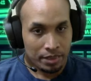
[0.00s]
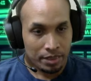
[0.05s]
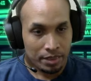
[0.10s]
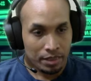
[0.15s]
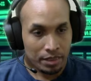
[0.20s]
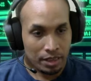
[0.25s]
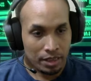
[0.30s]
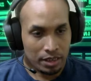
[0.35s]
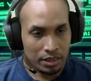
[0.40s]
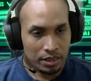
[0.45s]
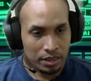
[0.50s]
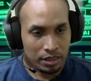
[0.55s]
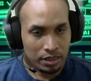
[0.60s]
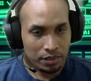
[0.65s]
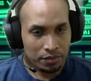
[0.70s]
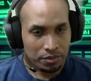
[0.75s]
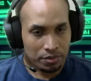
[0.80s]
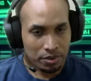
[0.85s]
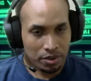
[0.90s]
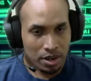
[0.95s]
Luckily
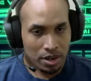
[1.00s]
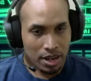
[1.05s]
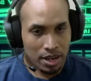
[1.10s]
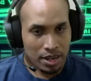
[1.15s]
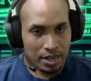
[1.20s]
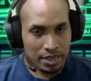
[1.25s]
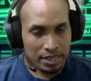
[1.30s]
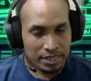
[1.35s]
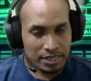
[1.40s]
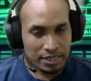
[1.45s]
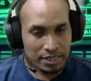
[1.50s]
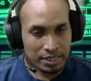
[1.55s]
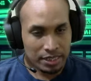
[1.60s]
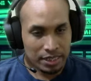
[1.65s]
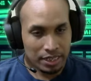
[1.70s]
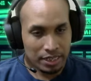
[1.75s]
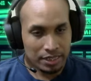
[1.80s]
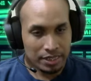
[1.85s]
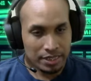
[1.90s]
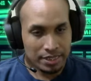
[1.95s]
for us,
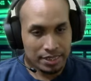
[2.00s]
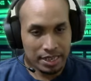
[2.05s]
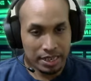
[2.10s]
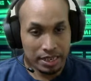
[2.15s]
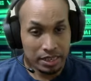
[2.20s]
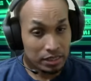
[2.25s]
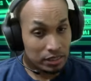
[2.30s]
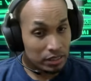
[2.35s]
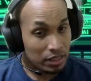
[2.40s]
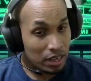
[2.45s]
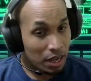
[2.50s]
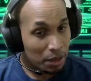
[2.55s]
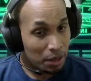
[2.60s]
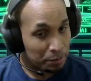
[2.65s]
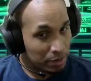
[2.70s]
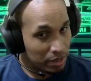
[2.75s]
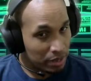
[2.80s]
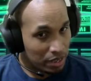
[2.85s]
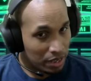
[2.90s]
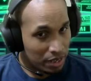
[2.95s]
it decided to cut
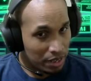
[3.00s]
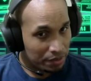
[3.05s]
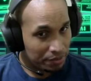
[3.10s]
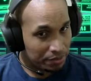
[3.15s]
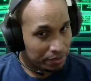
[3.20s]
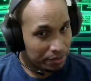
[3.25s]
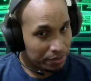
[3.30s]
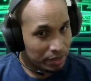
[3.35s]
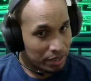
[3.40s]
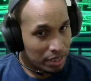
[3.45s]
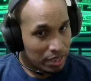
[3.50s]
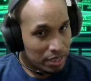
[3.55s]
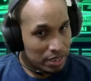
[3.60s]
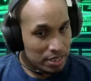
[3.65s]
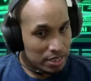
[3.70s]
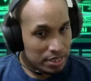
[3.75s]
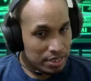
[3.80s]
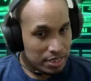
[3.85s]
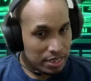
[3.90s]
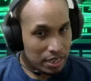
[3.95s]
me off
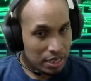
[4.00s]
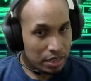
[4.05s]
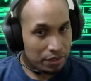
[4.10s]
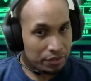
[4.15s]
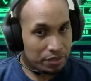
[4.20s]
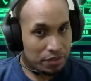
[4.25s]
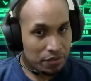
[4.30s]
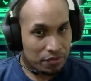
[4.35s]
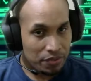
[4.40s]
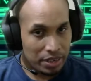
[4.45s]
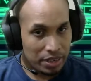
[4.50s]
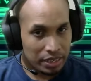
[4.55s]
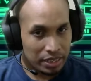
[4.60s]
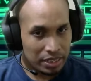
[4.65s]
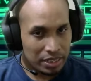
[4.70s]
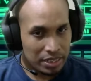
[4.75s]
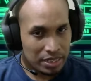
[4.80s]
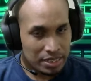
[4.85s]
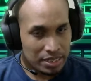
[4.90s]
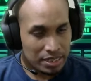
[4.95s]
instead of
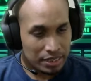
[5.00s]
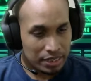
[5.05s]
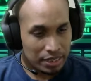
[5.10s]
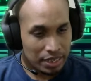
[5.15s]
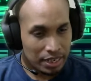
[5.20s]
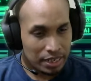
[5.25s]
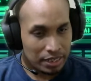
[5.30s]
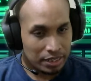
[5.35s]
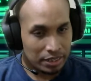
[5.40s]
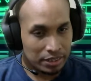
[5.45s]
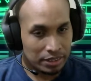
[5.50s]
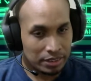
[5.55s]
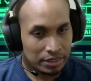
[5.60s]
defending his lane.